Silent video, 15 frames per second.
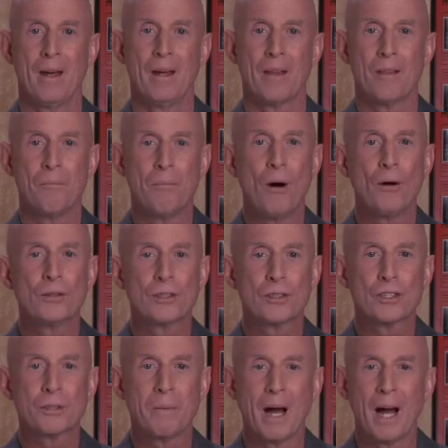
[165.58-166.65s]
The bones of your
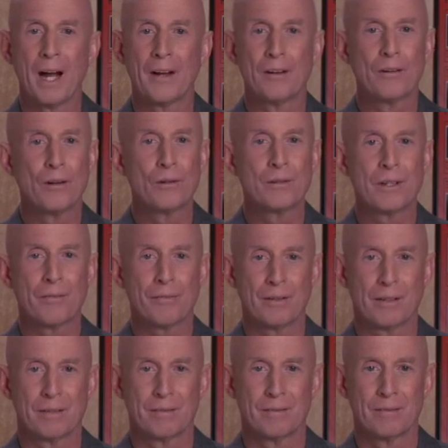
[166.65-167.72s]
spine are no different.
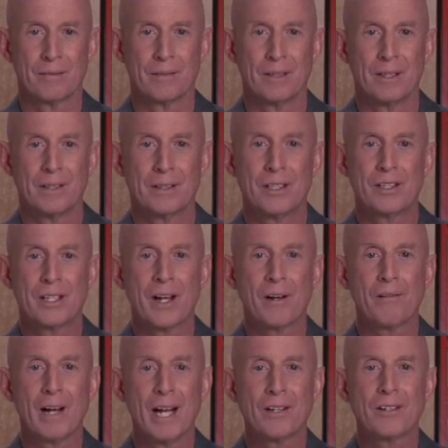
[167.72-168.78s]

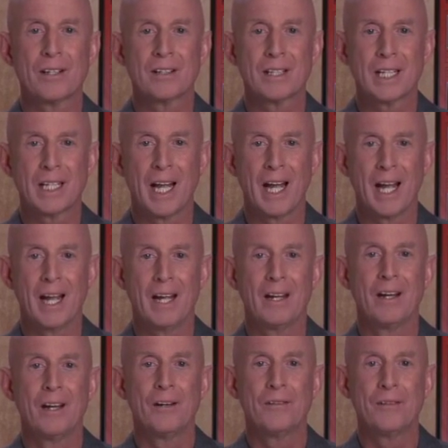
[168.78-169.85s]
Degeneration and decay
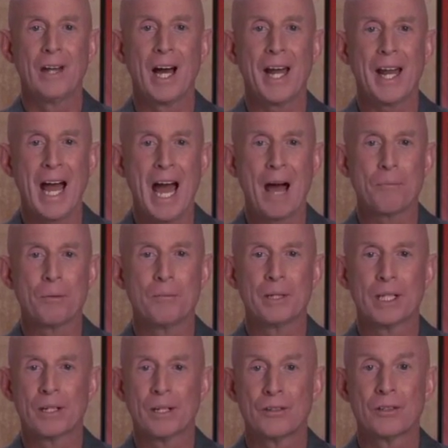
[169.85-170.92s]
do not happen
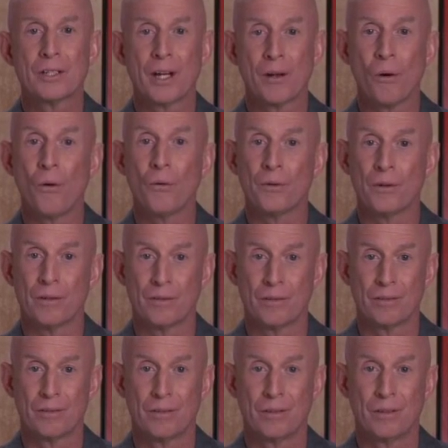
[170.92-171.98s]
because you get older.
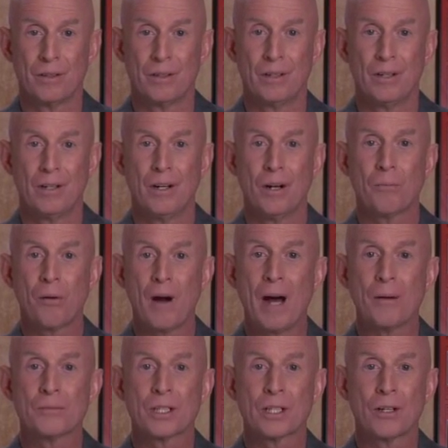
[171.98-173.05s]

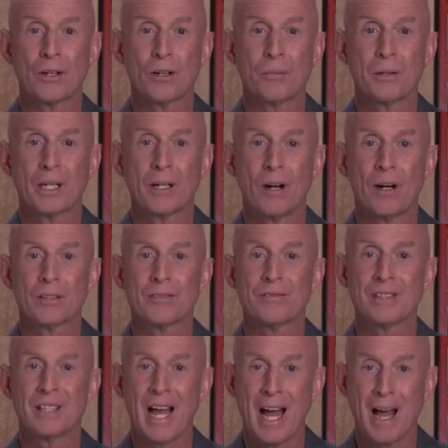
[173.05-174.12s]
Problems occur because of
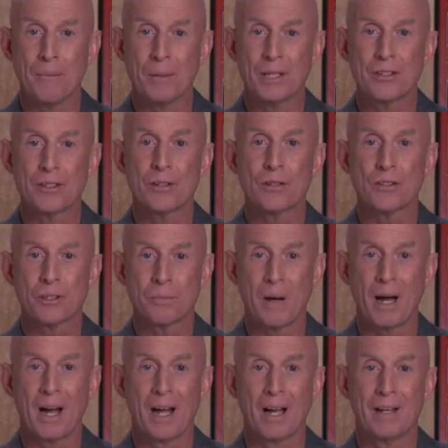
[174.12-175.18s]
damage to your
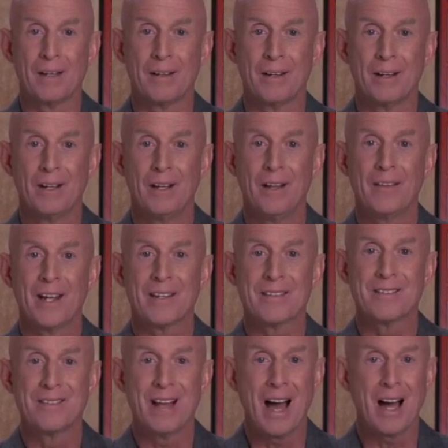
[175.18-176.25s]
spine that is
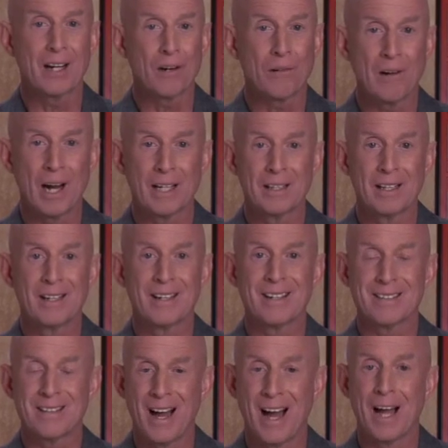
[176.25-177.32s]
not corrected in a
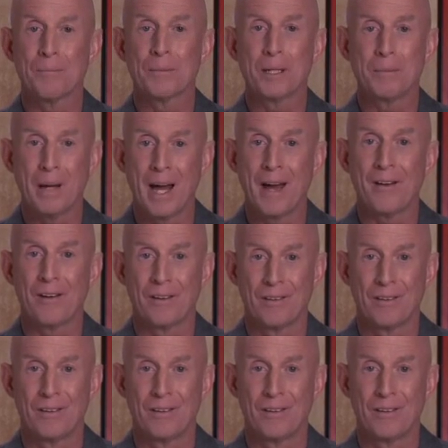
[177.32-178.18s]
timely manner.